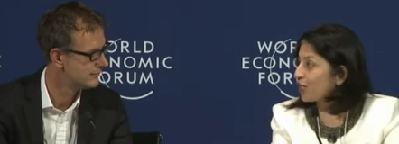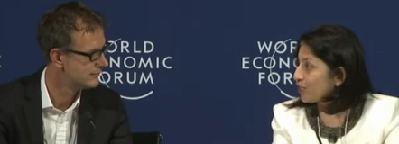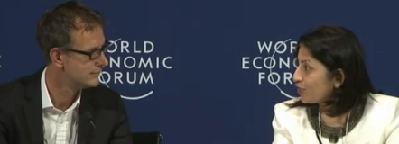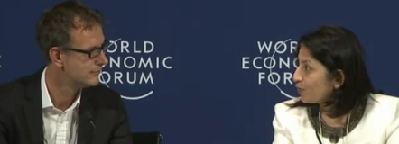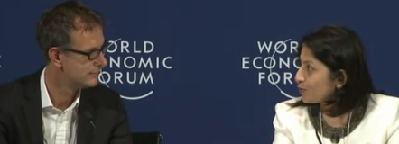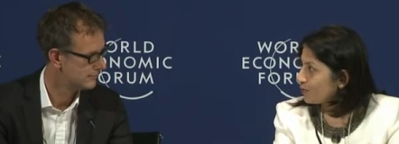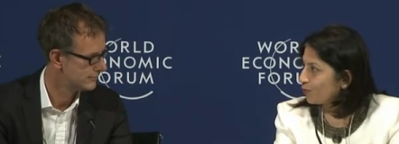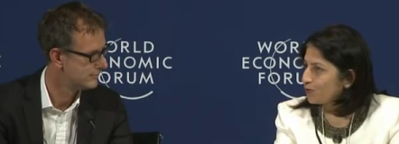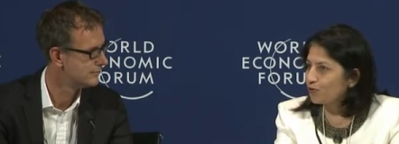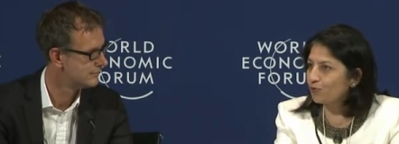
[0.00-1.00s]
Speaker 1: charging those
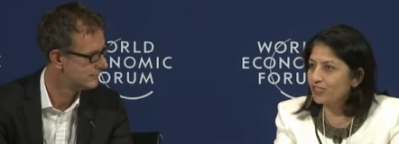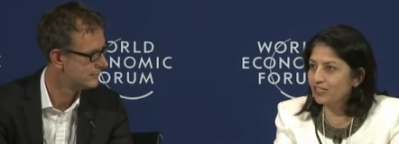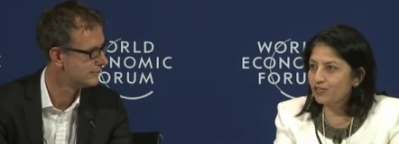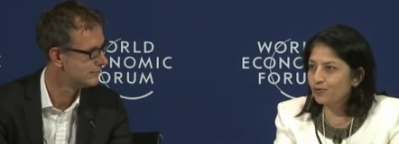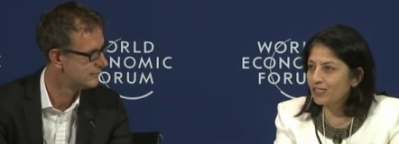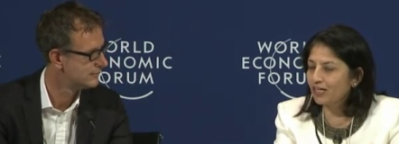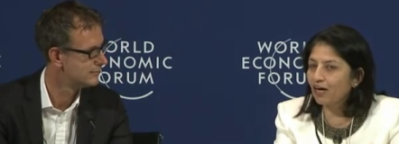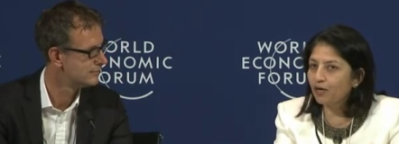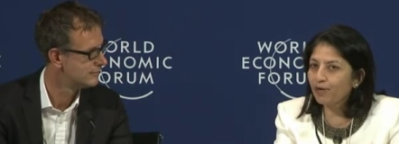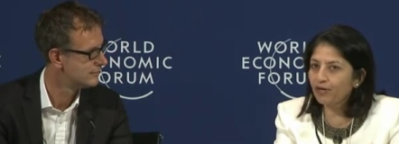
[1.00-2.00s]
phones using
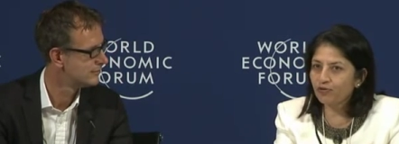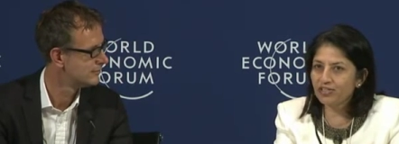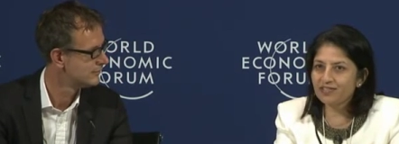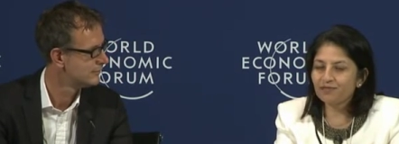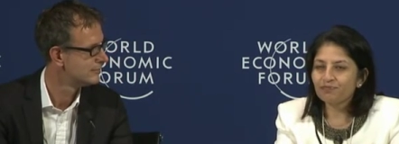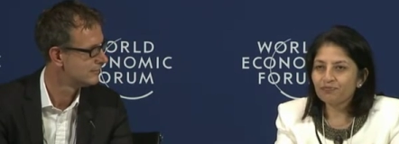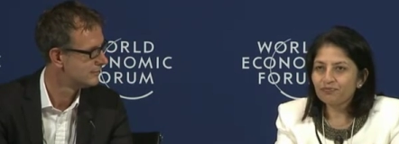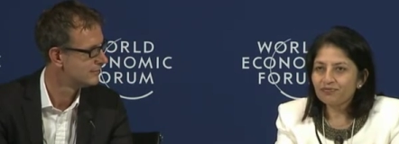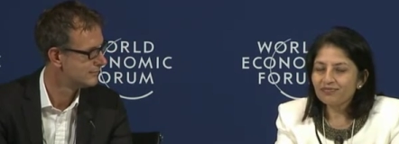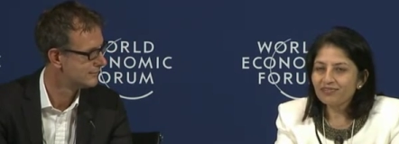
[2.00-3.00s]
car batteries.
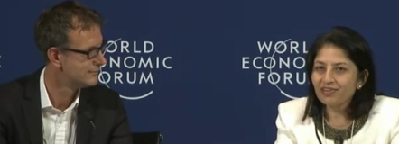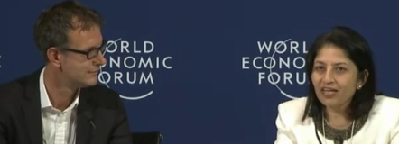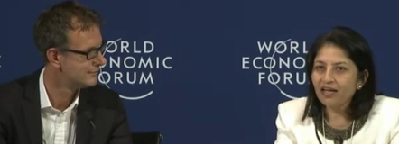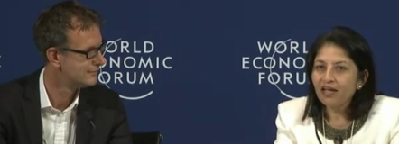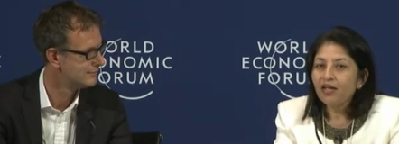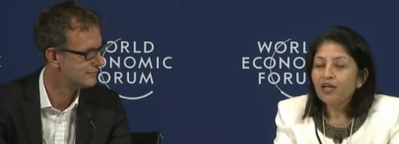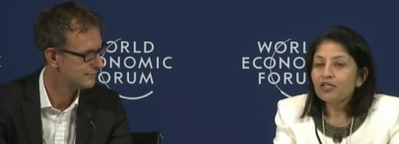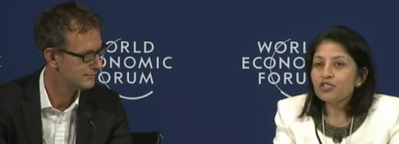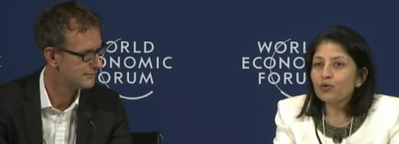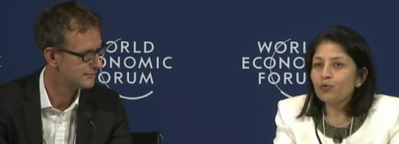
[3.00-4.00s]

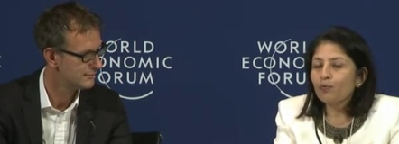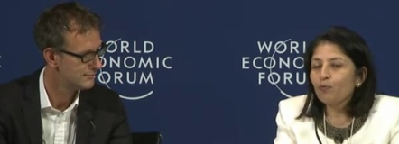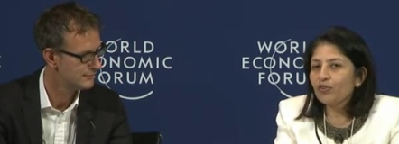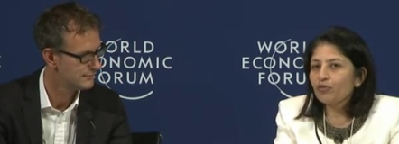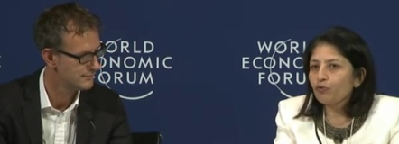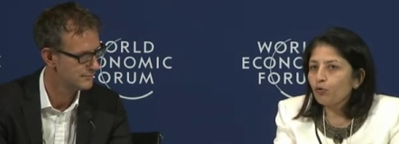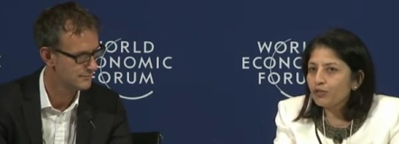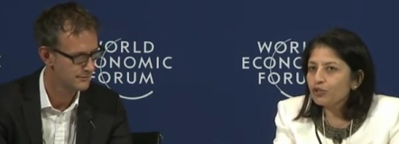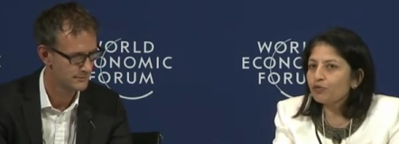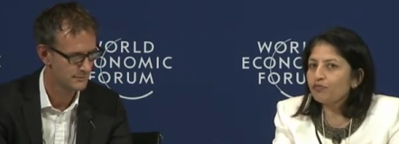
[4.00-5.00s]
So with so
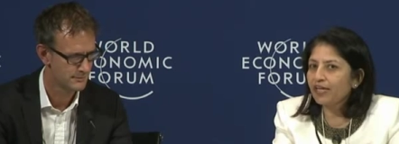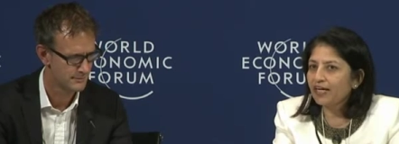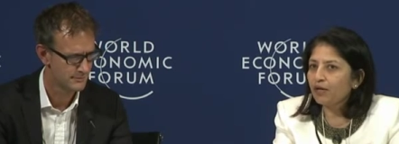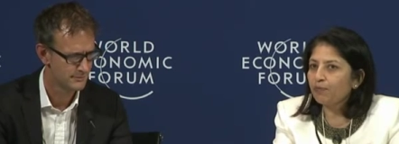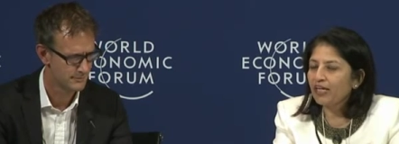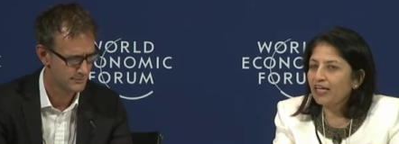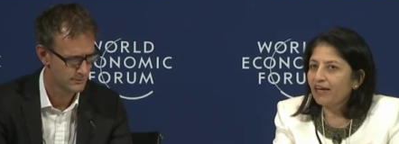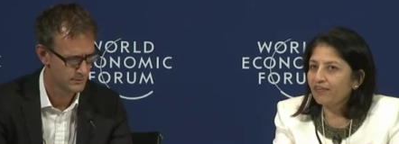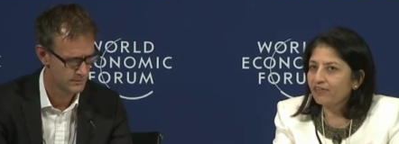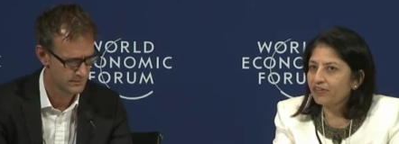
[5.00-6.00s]
much of data being
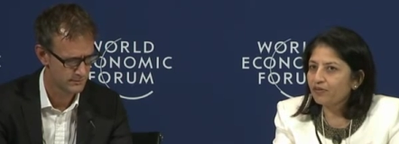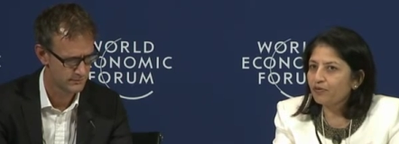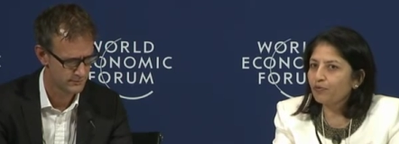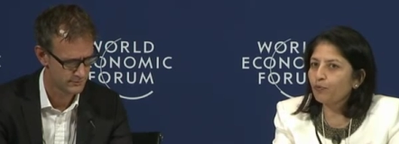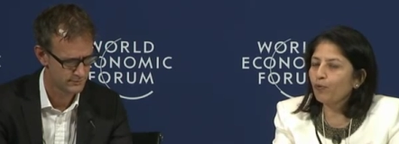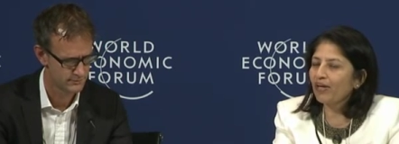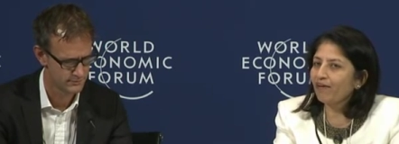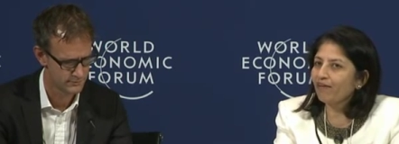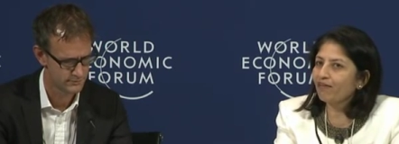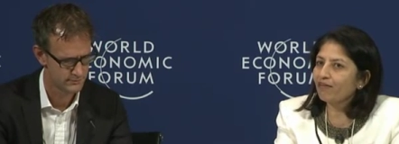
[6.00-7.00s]
gathered, the
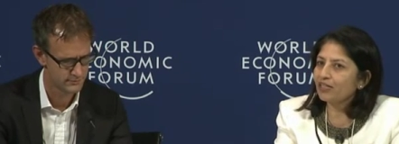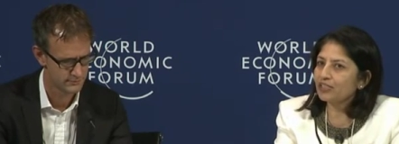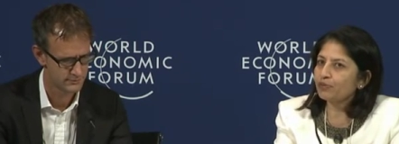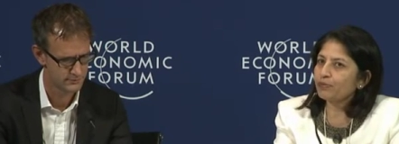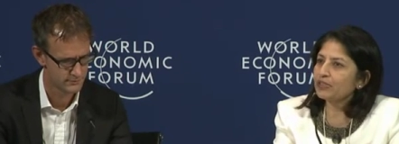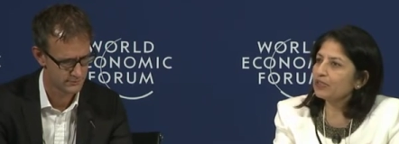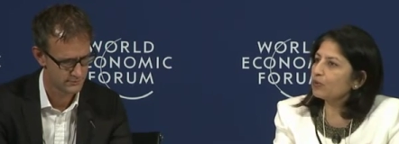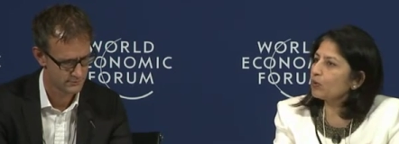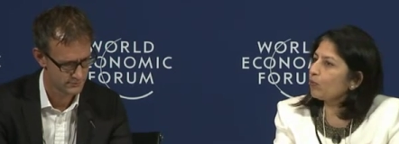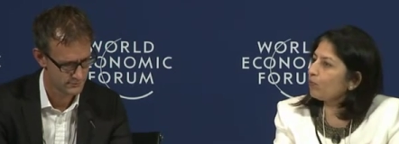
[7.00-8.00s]
way
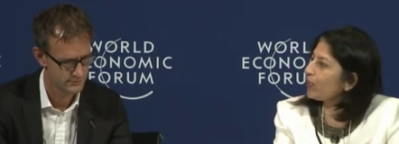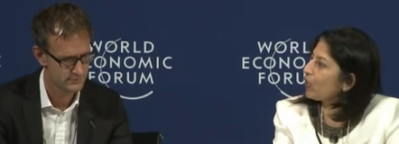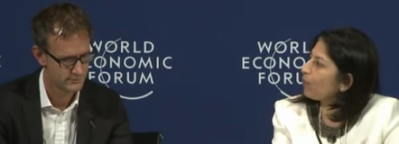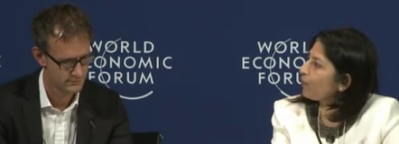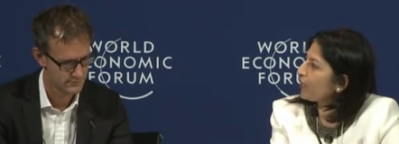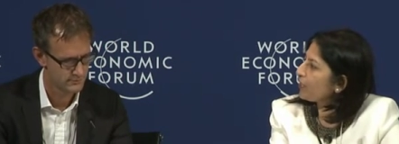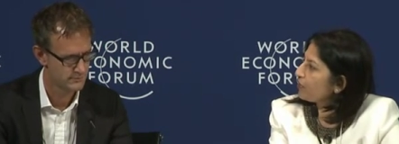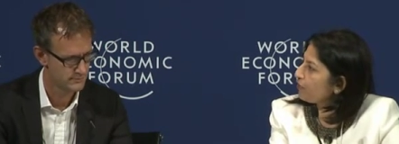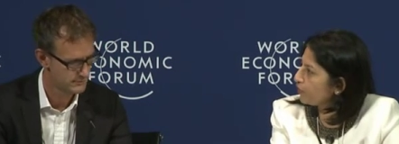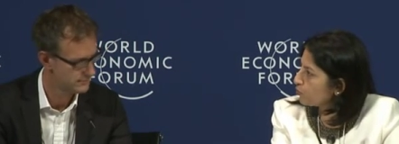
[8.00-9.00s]
customers will operate
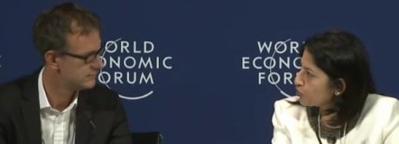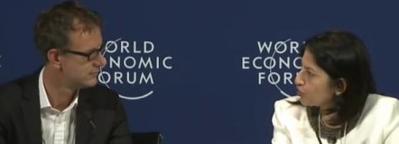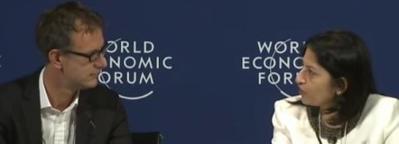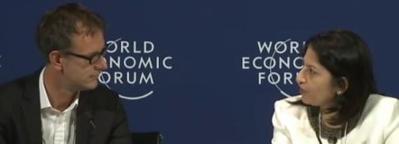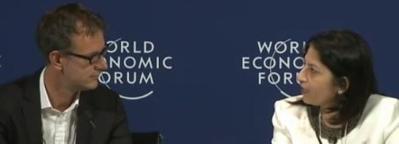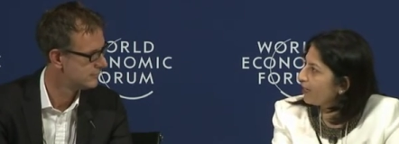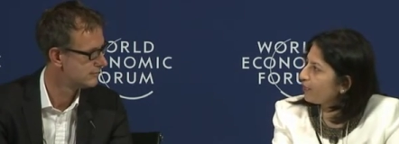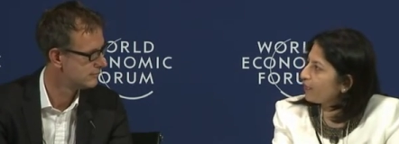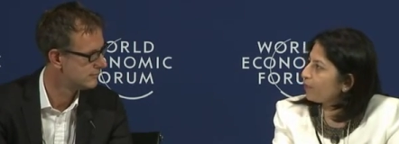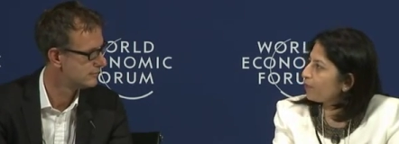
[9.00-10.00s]
in the future,
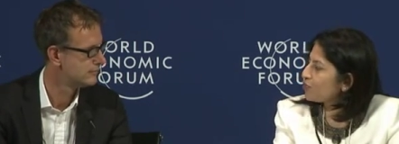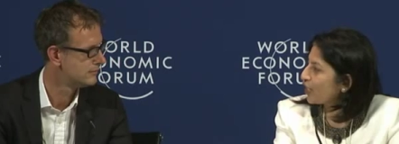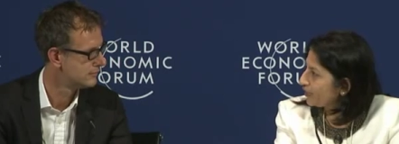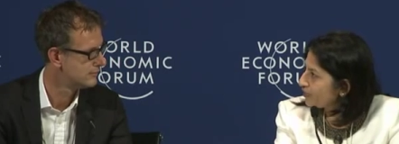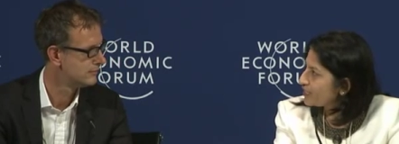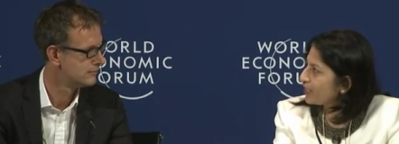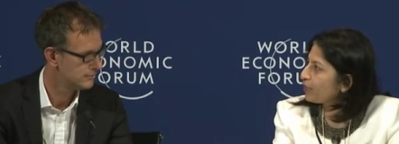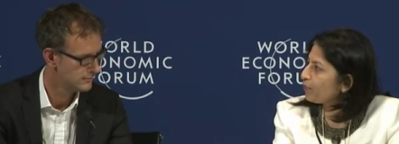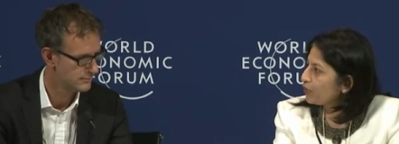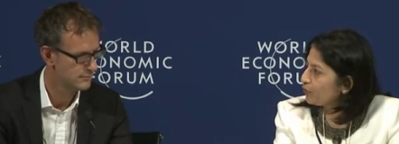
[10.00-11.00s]
the channels that
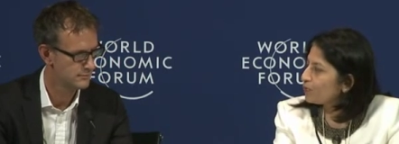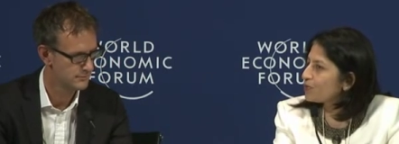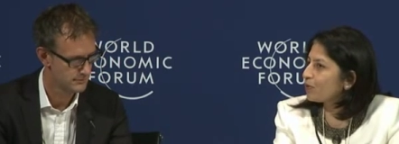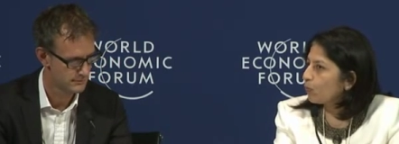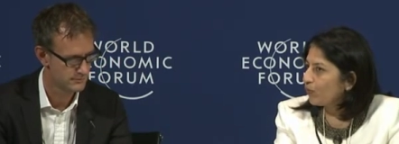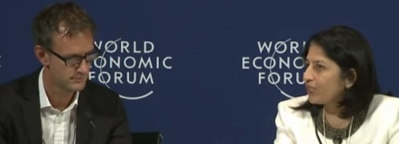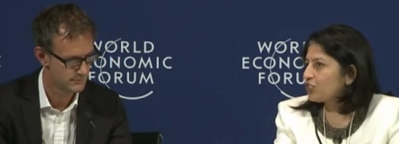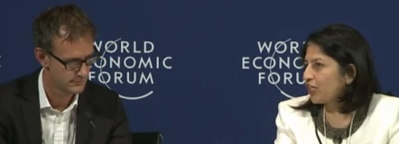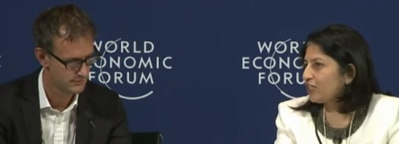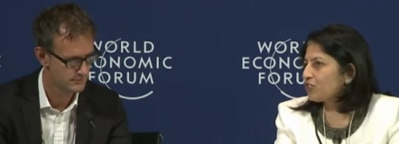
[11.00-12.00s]
they will use will
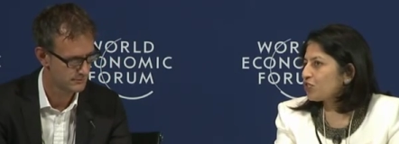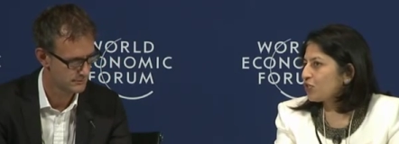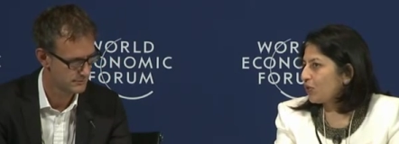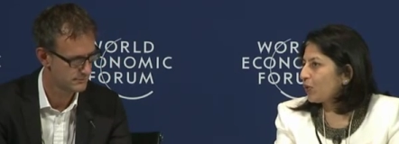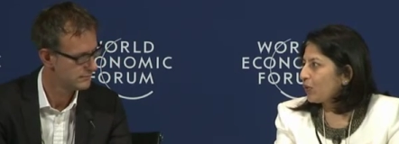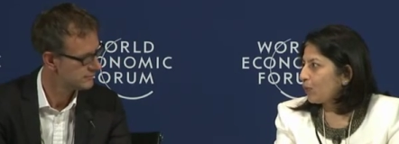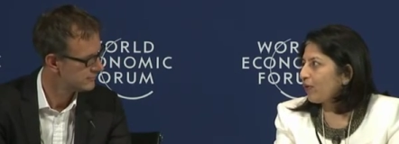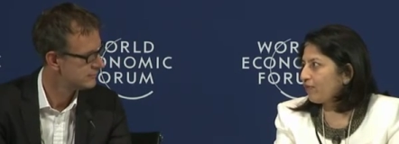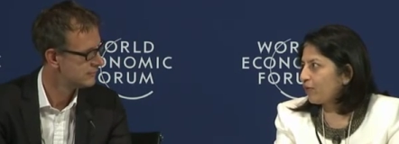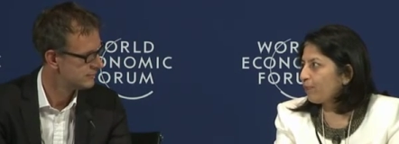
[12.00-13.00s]
change the
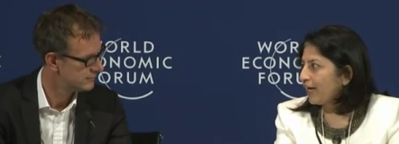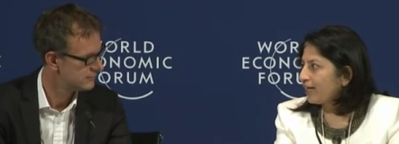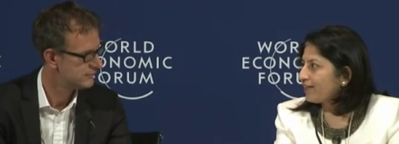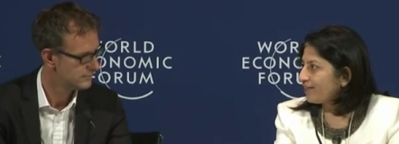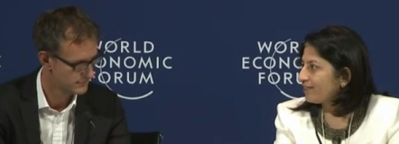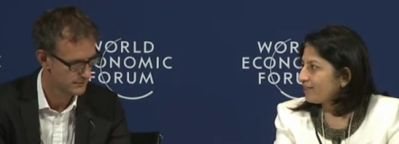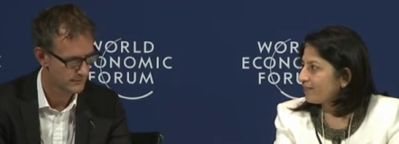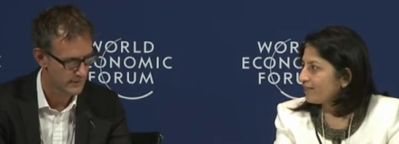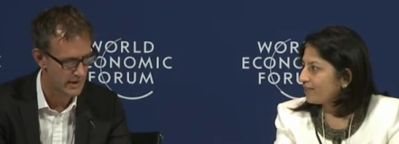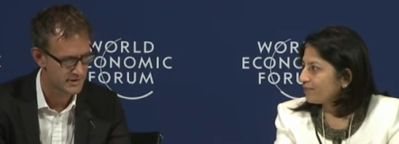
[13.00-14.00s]
way we bank.
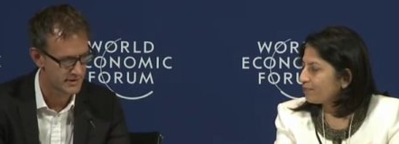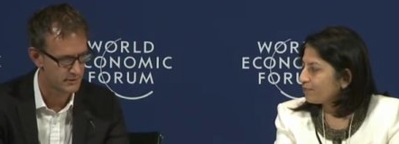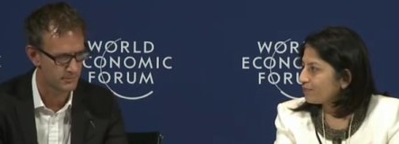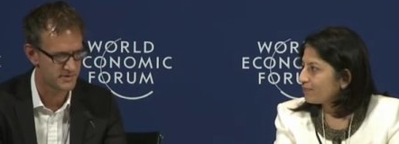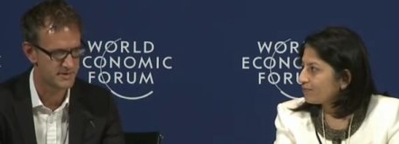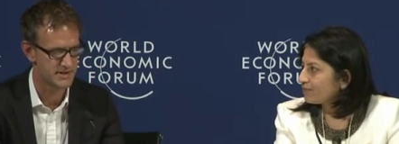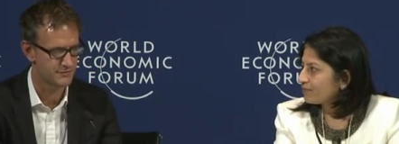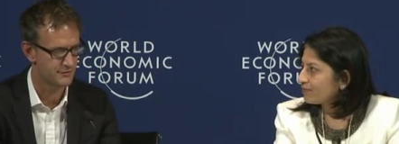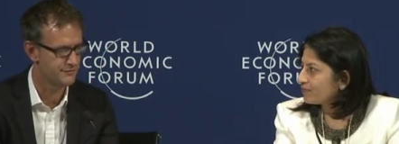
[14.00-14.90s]
Speaker 2: And so you're optimistic for